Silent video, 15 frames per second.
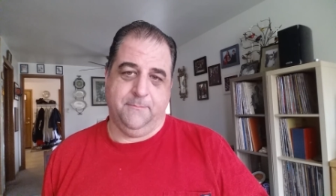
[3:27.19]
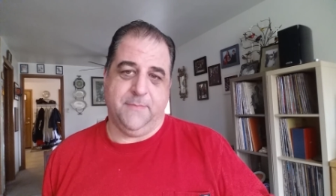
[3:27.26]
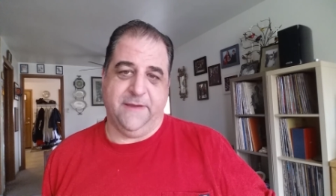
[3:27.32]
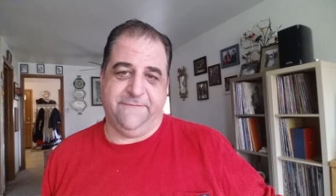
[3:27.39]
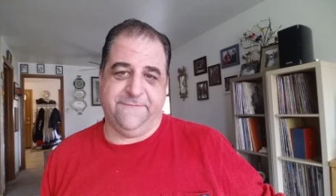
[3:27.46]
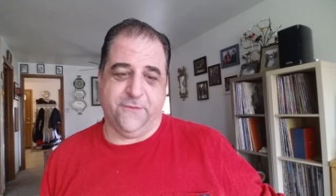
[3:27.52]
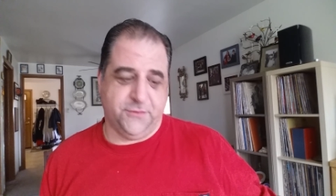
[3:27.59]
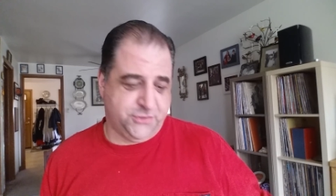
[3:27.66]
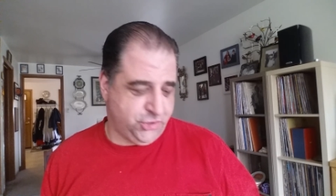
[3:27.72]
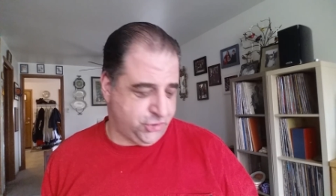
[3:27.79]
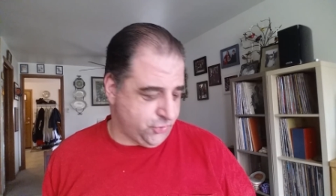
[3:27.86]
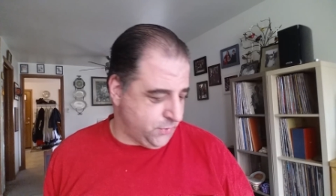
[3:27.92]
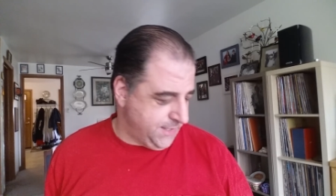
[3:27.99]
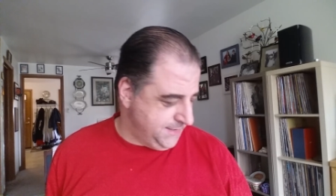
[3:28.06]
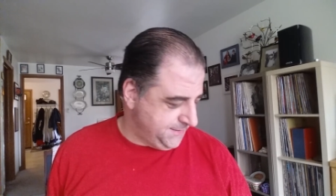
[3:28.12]
my first
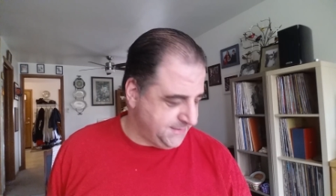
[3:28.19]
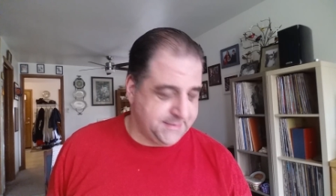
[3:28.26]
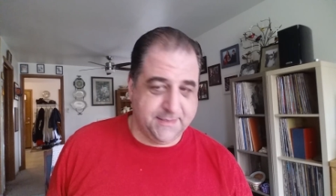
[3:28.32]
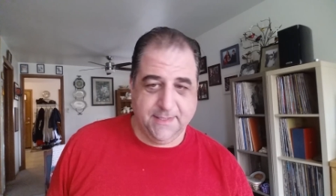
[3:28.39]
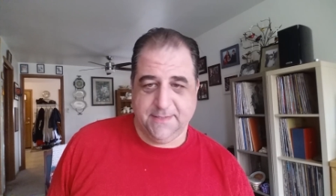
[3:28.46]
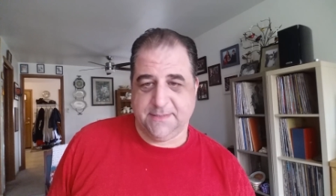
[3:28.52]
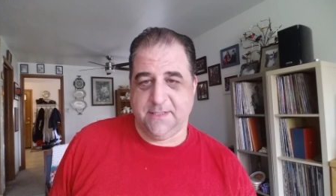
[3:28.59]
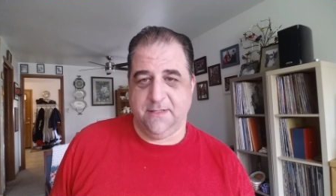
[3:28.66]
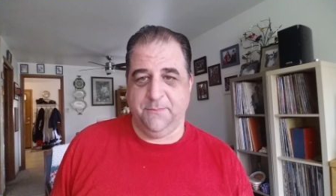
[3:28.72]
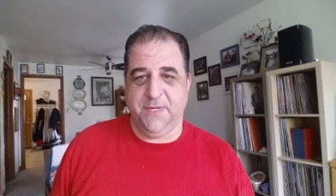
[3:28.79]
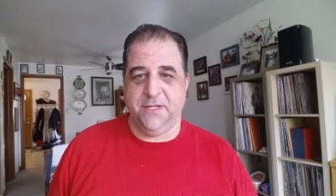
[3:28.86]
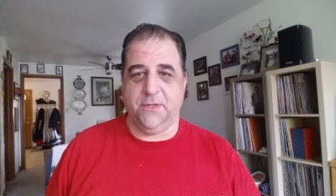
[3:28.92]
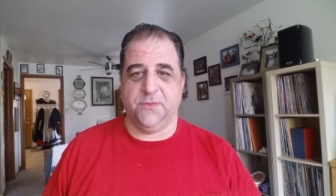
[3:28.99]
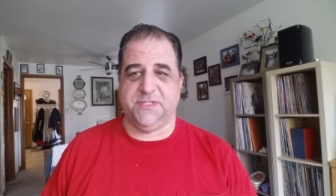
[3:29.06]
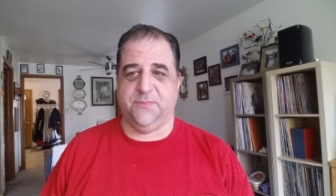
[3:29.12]
choice is going to
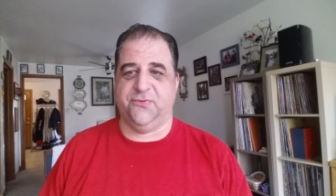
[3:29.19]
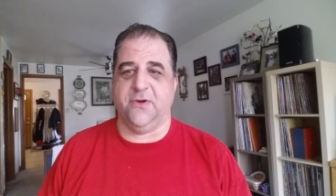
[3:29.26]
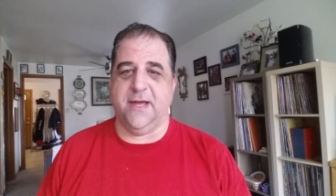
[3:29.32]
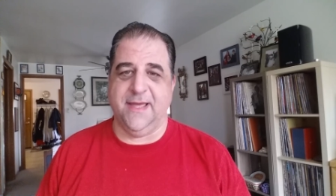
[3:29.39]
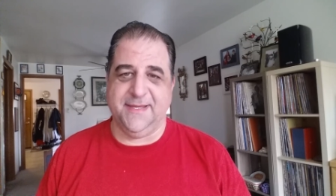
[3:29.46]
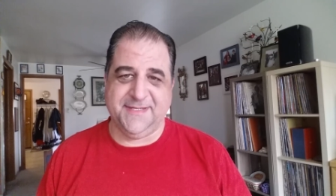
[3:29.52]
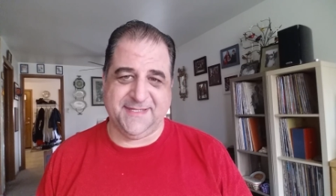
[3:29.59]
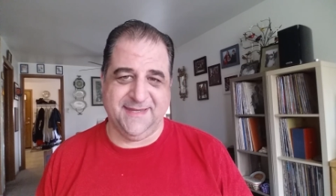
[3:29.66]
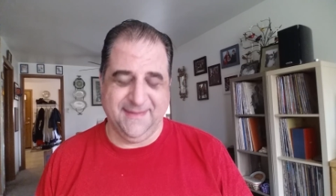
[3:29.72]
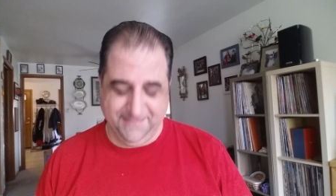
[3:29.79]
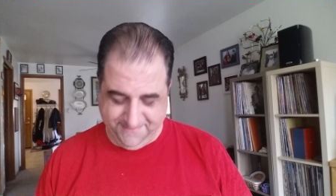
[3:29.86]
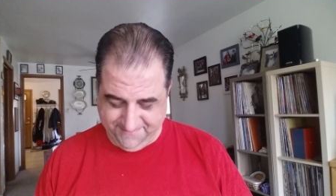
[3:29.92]
be no surprise